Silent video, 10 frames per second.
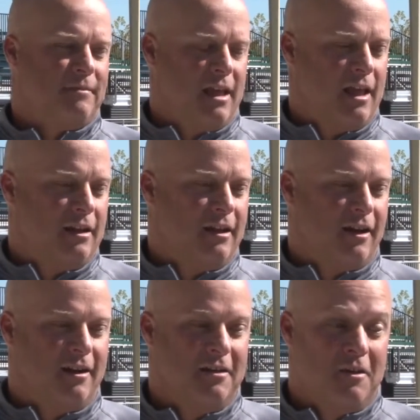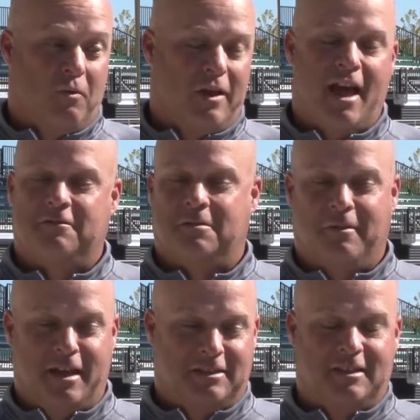And we have some
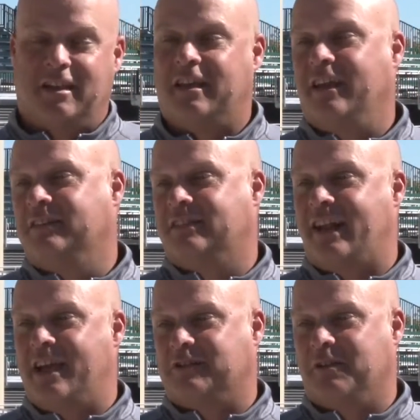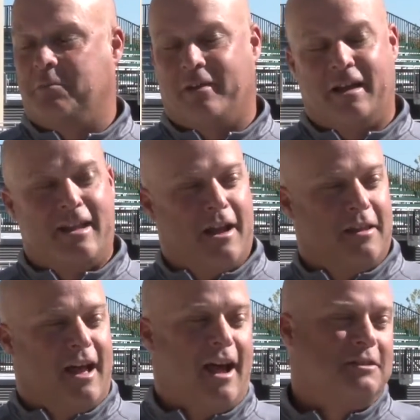Lexington kids that actually played down at
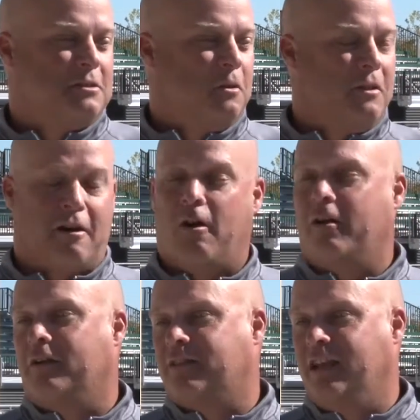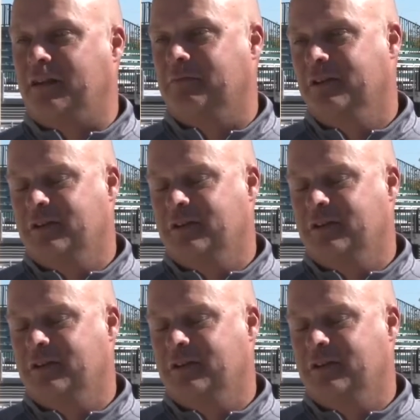the high school that are on our team.